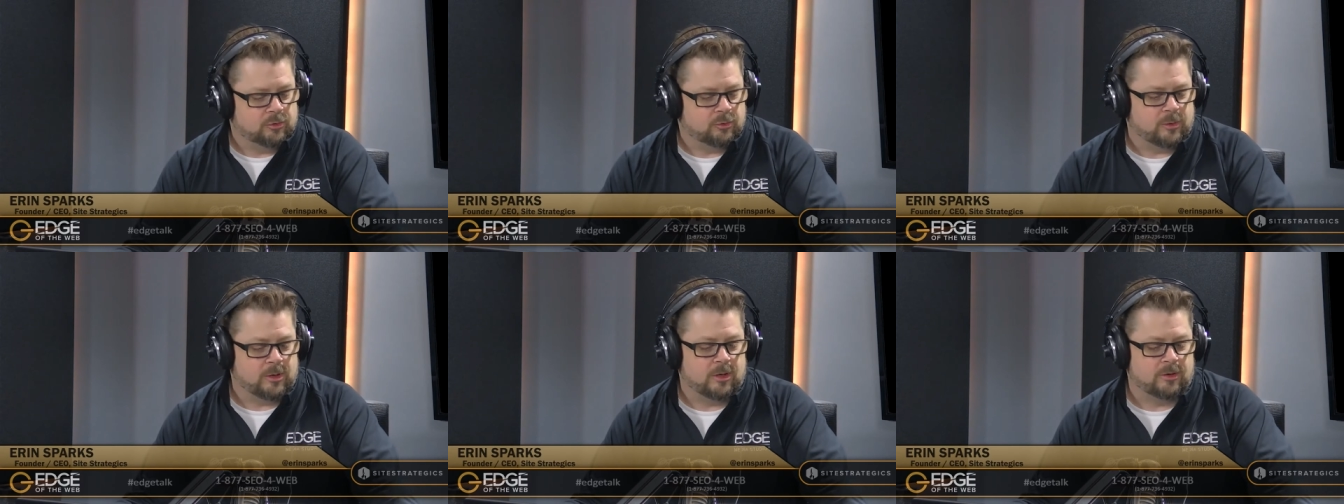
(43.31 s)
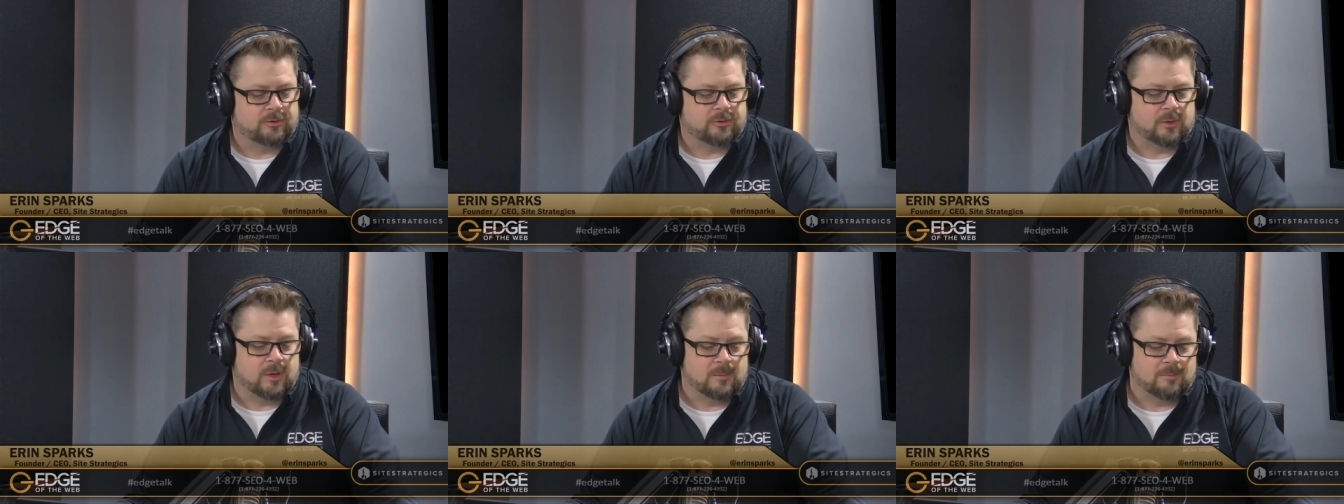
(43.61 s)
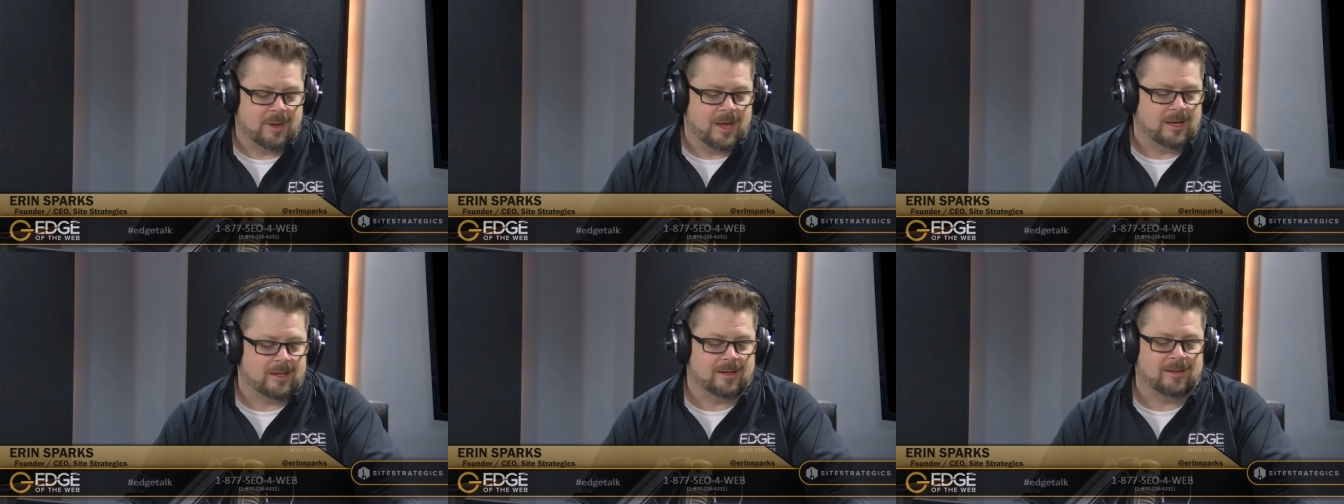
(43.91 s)
We also
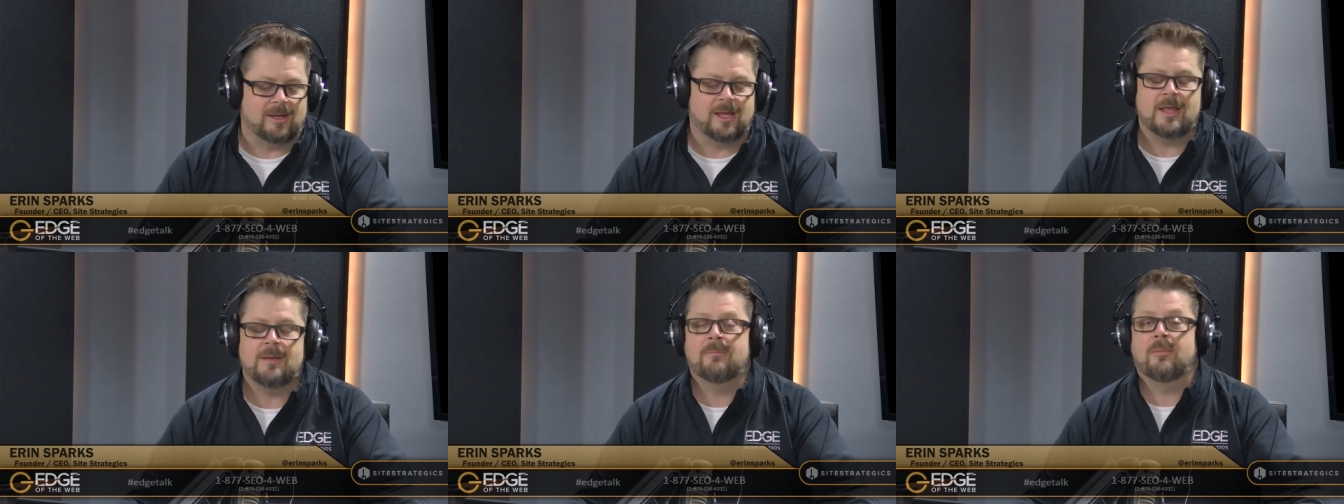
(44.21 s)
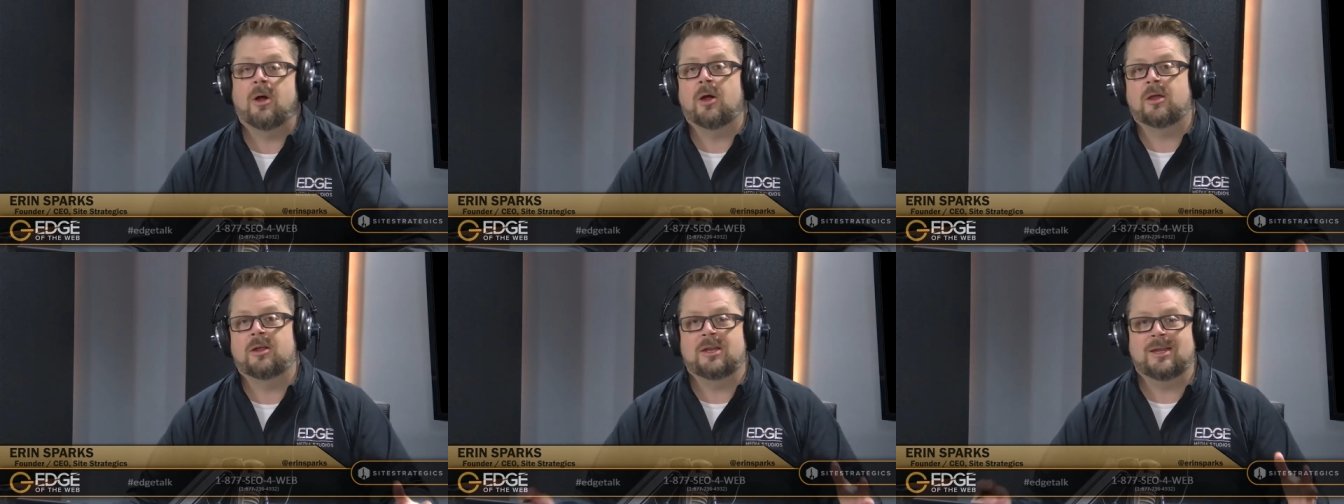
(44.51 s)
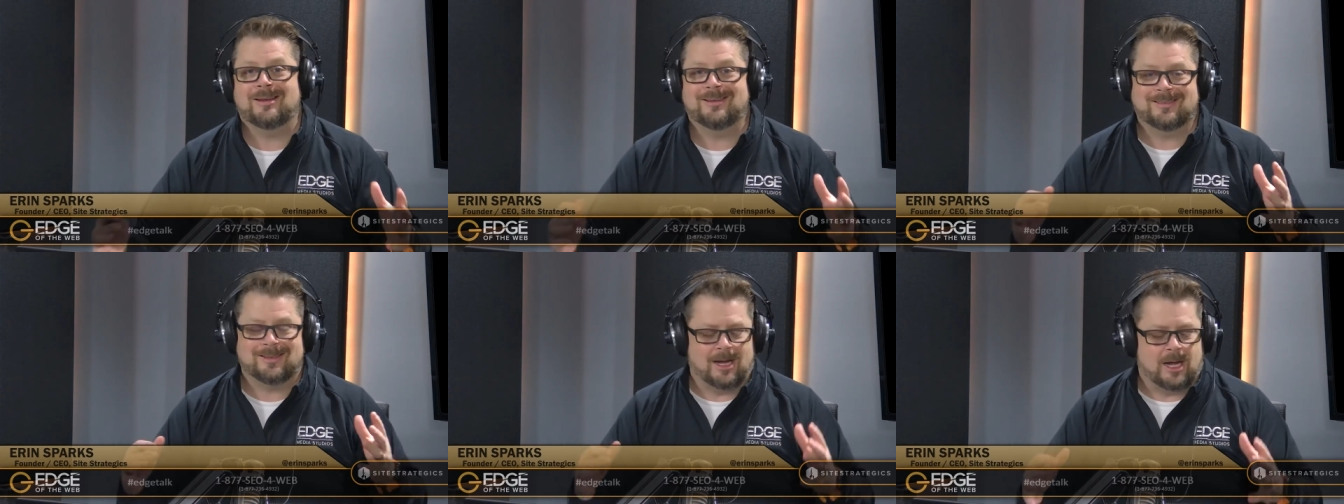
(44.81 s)
unpack a key
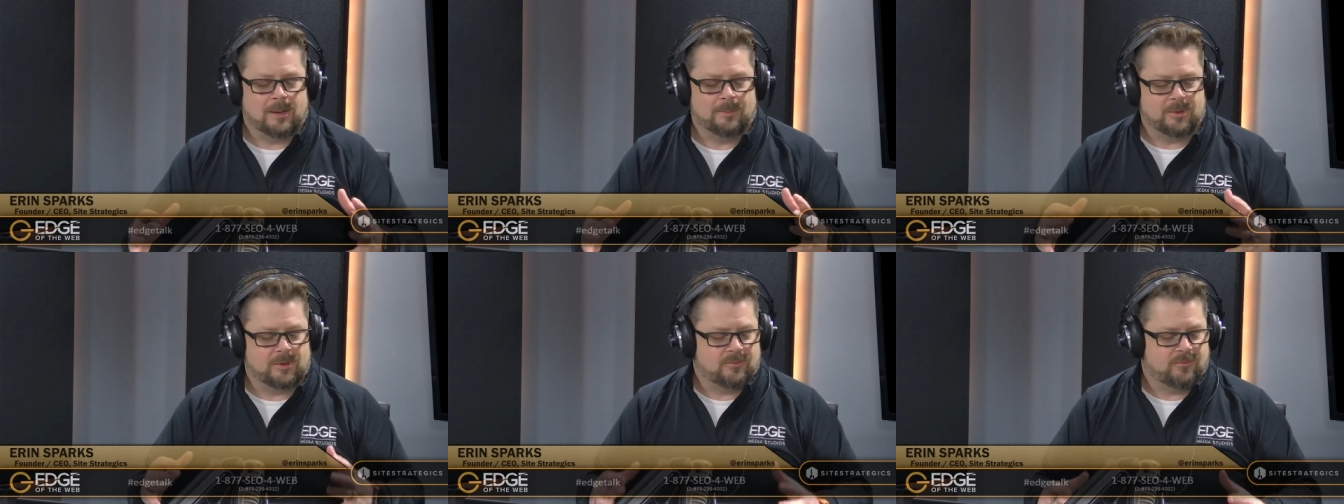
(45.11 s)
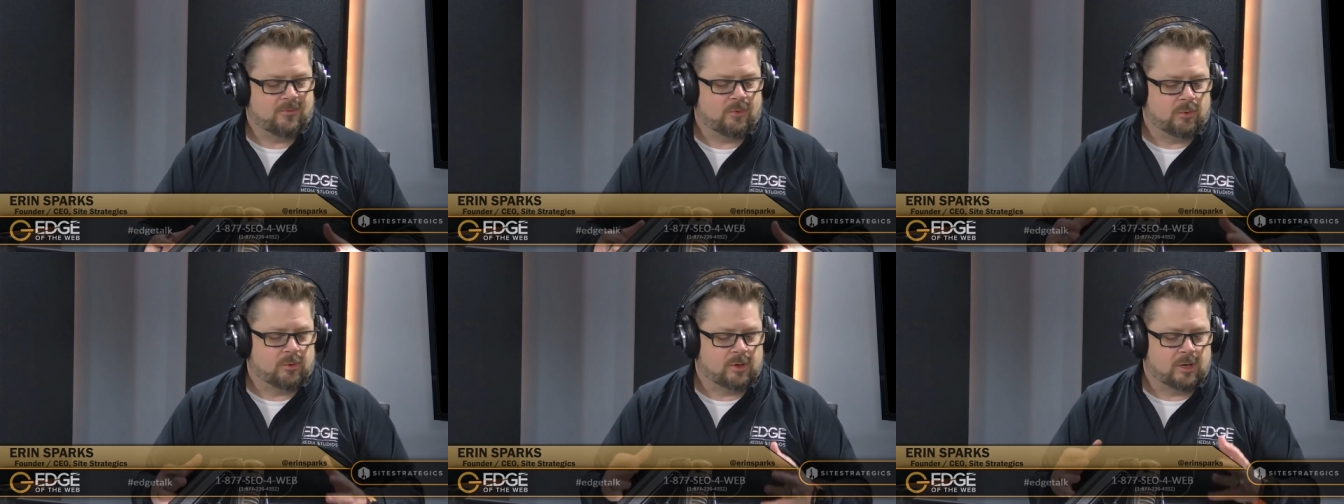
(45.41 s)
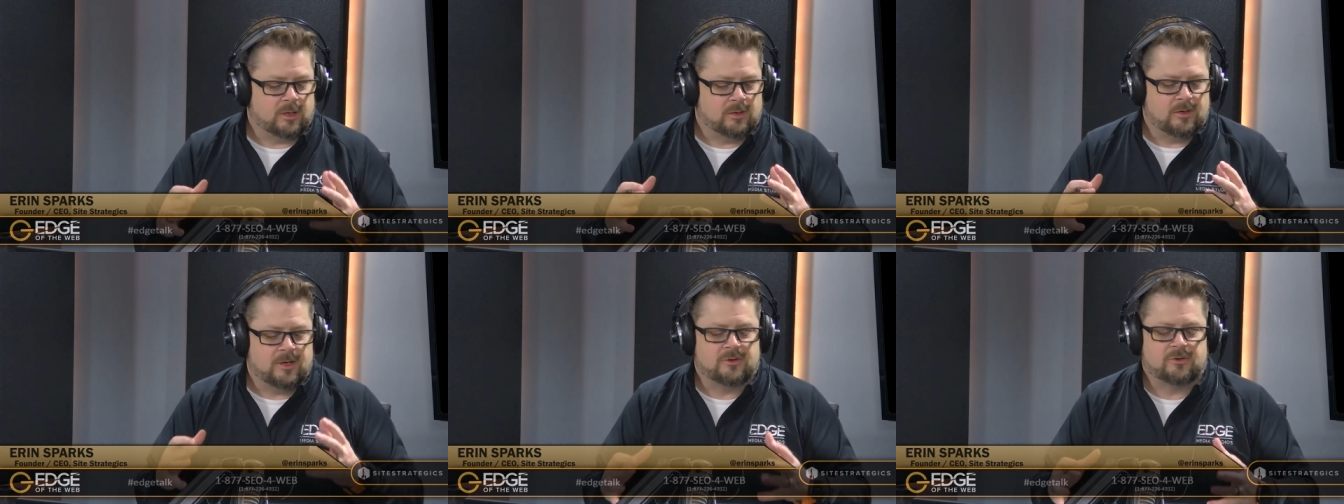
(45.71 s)
marketing topic for
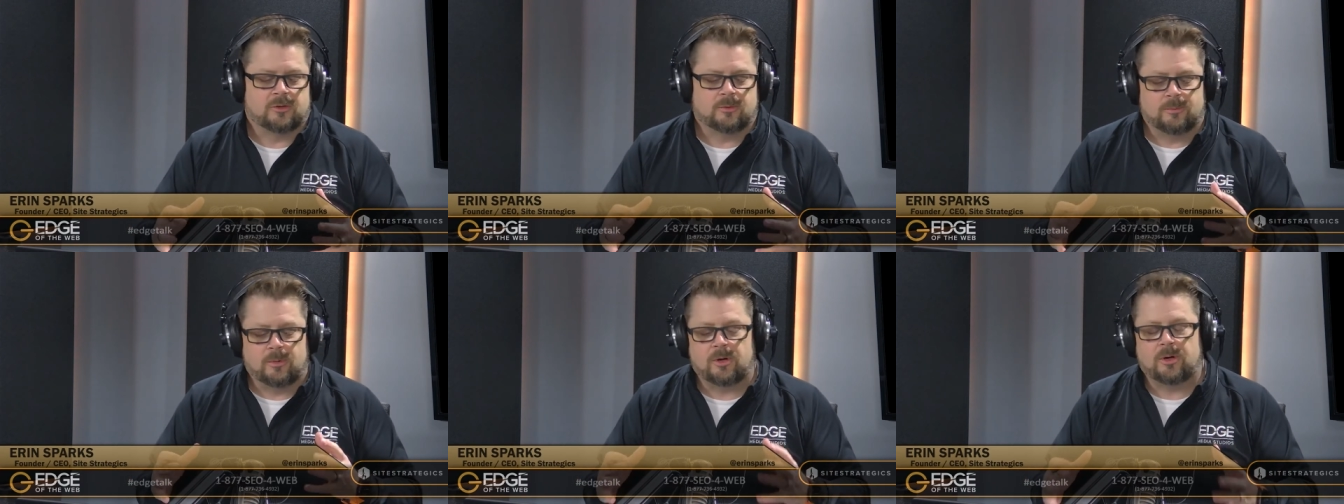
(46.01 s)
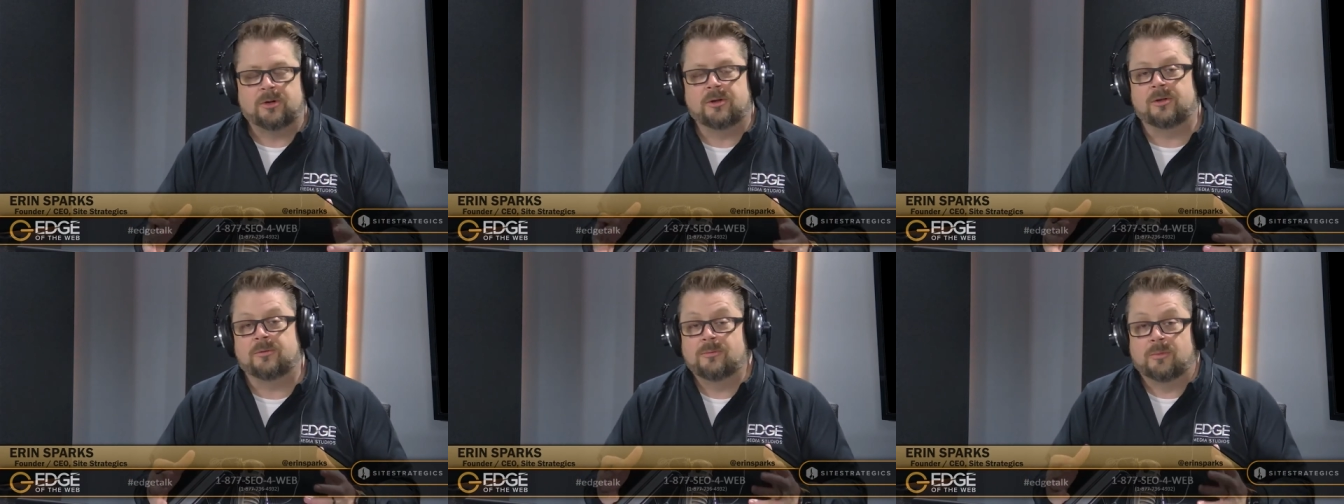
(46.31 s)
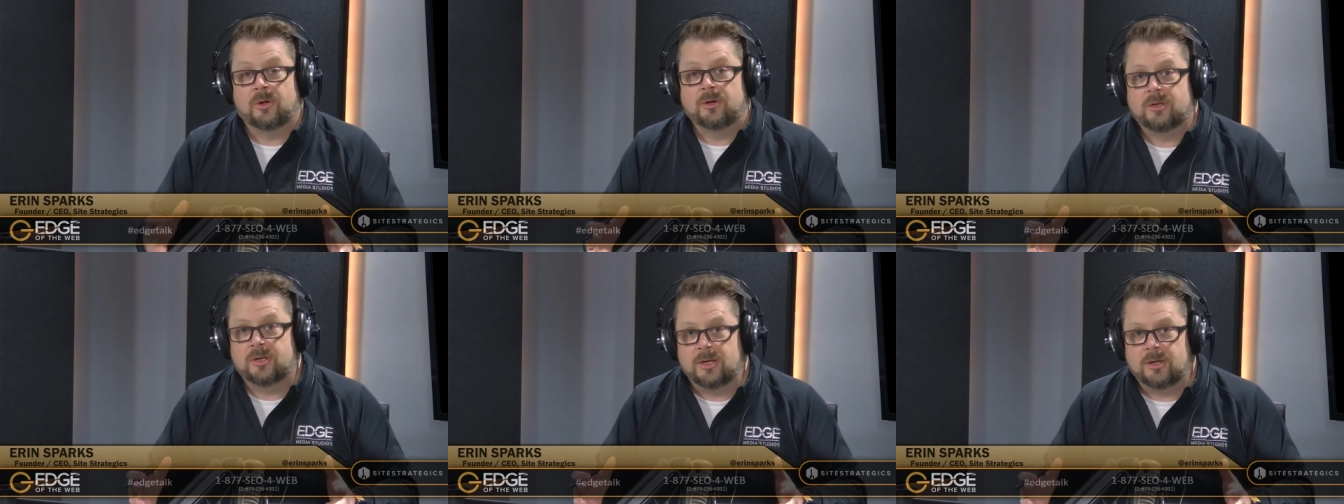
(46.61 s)
our digital mar-
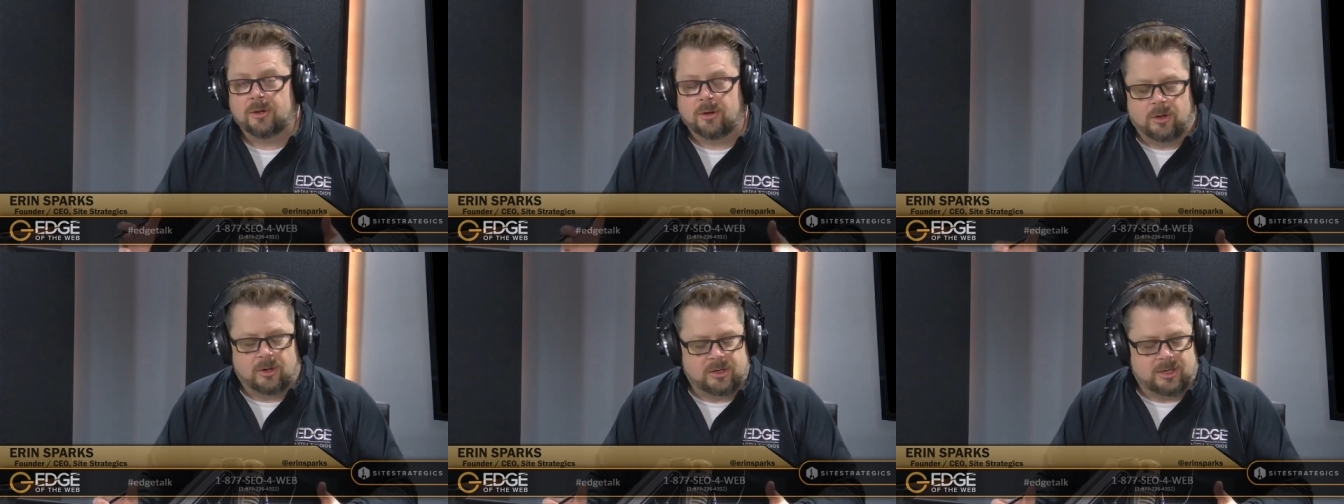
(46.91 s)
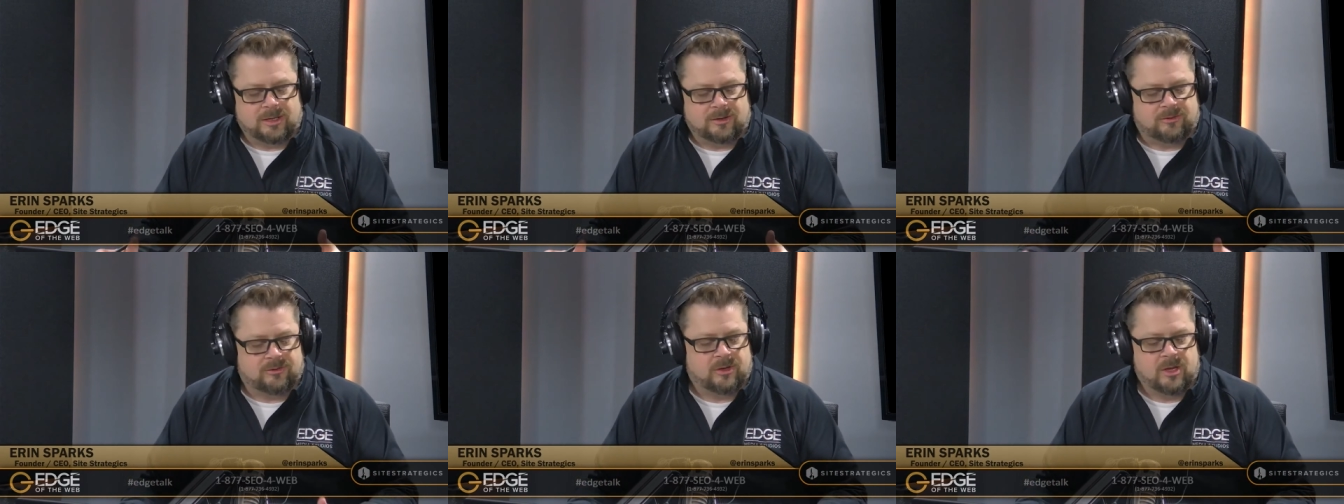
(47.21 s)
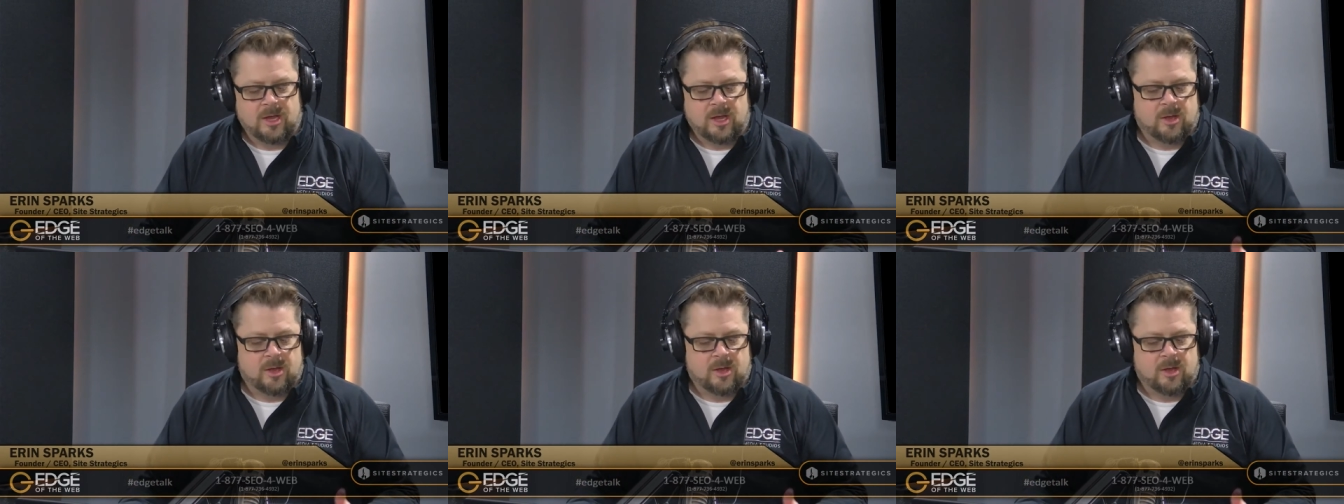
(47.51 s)
marketing audience.